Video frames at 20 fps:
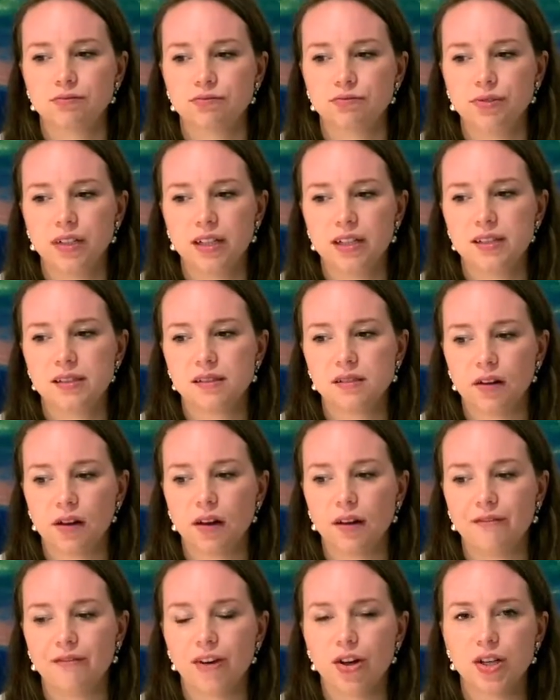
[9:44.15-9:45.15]
really
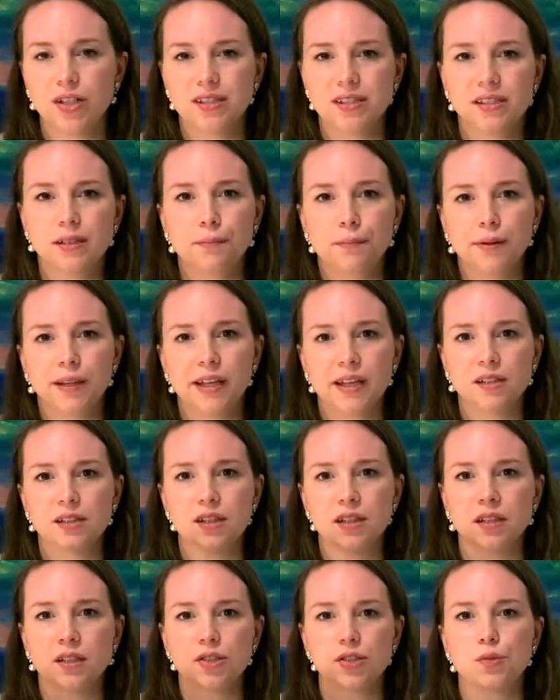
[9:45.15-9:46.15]
start very simply
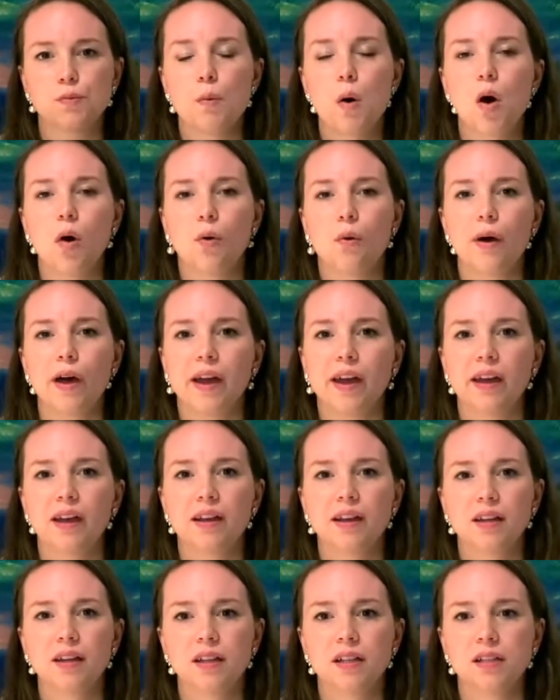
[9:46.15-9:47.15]
in a small way
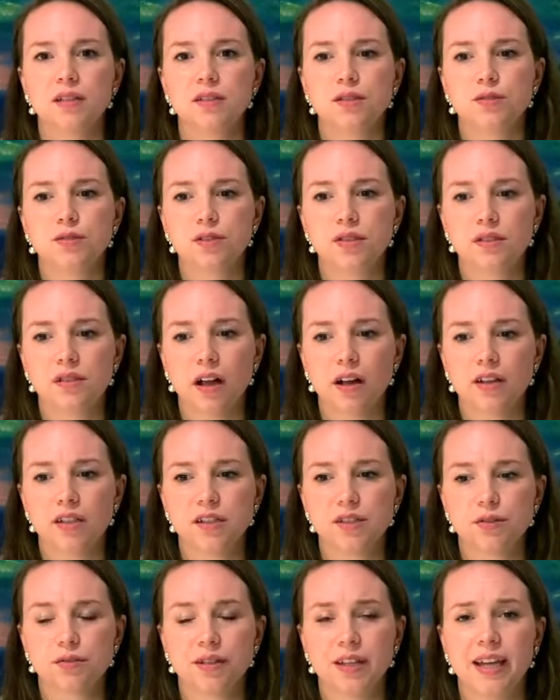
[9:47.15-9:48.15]
to start
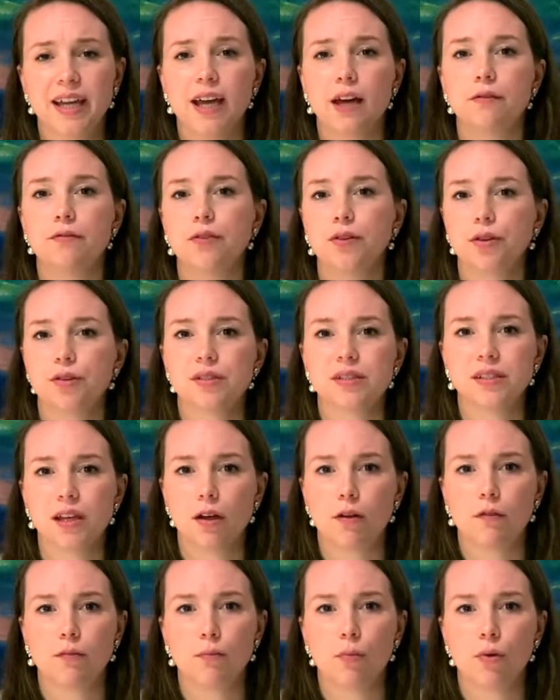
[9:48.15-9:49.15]
to care for
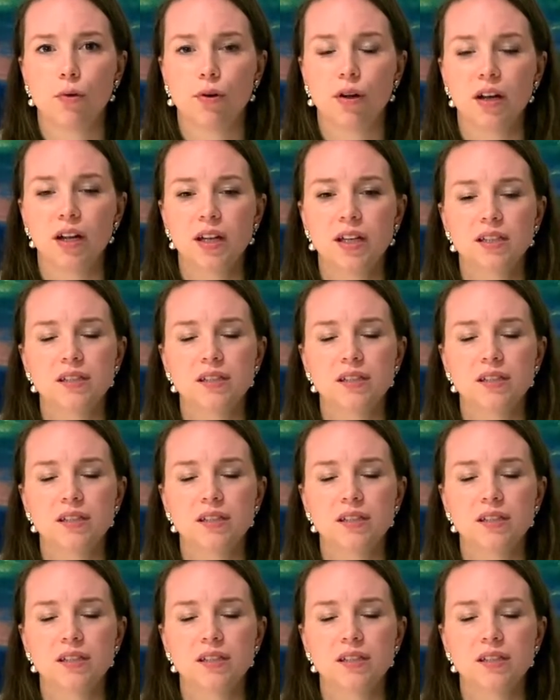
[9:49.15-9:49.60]
yourself more.